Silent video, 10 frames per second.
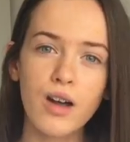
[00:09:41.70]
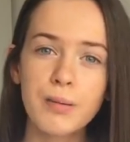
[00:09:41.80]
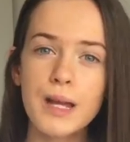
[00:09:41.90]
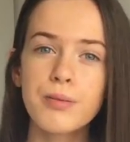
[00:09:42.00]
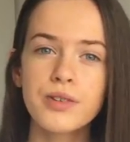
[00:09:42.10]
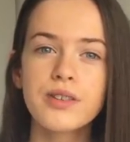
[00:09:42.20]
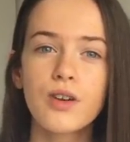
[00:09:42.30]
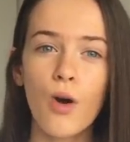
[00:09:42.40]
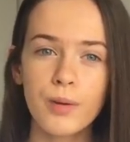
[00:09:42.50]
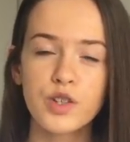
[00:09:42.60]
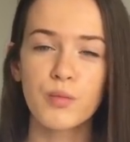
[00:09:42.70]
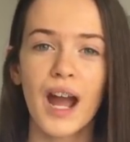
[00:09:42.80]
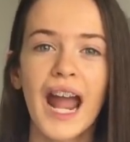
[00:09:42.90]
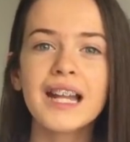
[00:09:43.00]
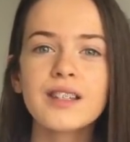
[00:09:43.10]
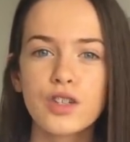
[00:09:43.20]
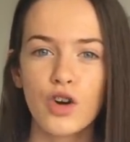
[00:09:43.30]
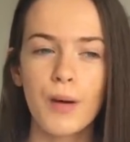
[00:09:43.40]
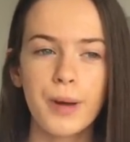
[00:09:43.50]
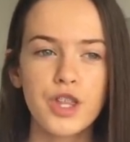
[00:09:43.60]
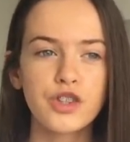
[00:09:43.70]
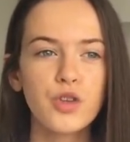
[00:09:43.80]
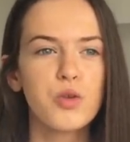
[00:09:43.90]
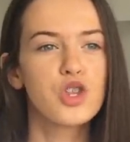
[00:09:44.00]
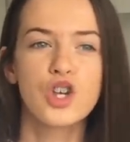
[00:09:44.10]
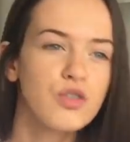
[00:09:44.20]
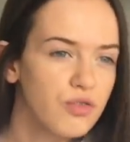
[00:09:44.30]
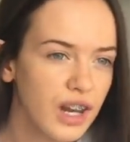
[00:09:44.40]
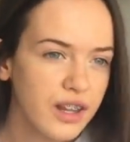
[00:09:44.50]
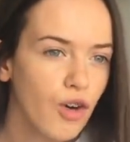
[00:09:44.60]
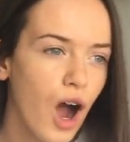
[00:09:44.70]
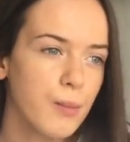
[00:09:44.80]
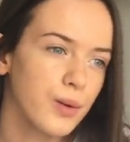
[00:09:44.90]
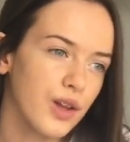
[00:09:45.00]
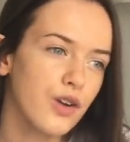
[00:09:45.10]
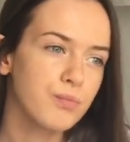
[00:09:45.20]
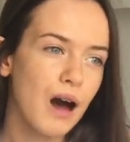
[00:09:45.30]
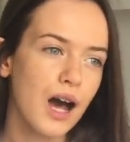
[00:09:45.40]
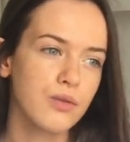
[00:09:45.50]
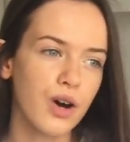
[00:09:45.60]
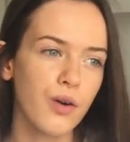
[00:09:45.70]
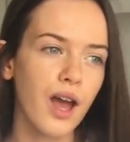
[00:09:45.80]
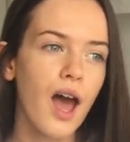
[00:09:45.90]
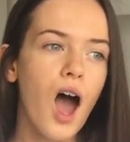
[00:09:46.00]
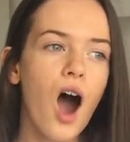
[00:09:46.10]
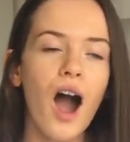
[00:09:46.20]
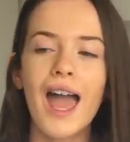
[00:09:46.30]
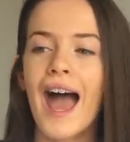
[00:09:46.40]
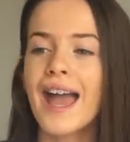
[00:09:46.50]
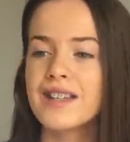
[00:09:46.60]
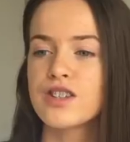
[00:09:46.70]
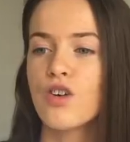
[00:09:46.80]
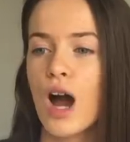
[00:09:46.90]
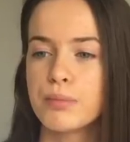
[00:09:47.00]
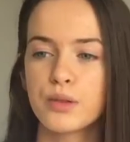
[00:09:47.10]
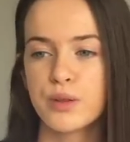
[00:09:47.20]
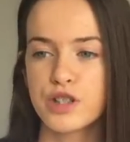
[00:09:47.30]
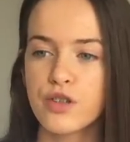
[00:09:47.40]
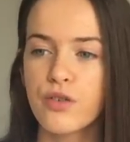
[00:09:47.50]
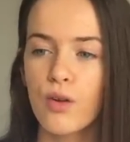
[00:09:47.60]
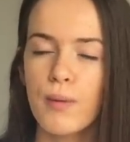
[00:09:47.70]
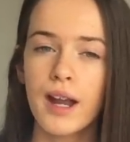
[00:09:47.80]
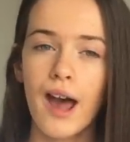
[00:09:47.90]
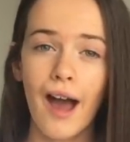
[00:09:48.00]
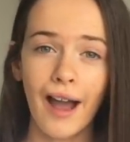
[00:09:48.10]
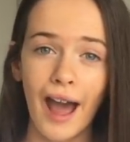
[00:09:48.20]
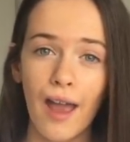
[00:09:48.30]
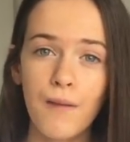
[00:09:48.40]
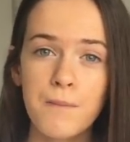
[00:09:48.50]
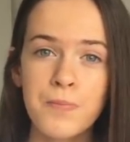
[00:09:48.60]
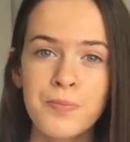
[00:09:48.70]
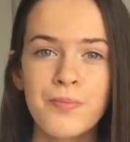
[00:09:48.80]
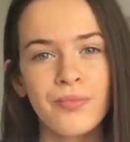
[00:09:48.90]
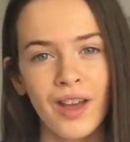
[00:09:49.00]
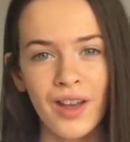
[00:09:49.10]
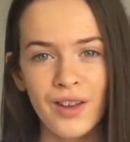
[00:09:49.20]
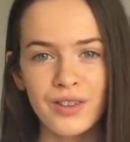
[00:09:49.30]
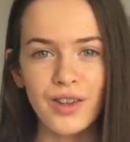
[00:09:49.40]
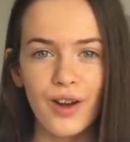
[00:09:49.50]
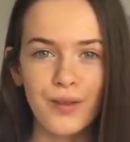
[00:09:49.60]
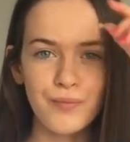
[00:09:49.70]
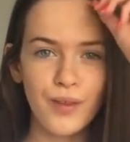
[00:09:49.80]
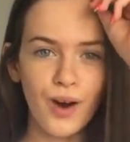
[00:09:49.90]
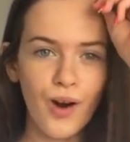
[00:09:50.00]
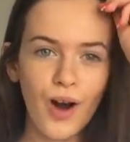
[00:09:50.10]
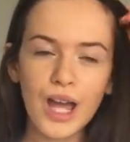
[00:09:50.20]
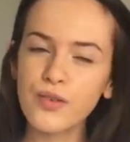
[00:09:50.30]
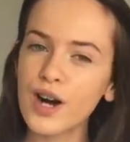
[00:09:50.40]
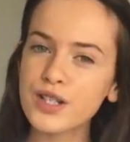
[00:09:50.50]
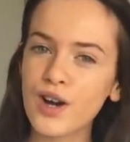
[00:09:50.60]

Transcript: People commented on my Instagram pictures, you should fill in your eyebrows, they look bad without it. I hate your eyebrows when you don't fill them in, okay? So, if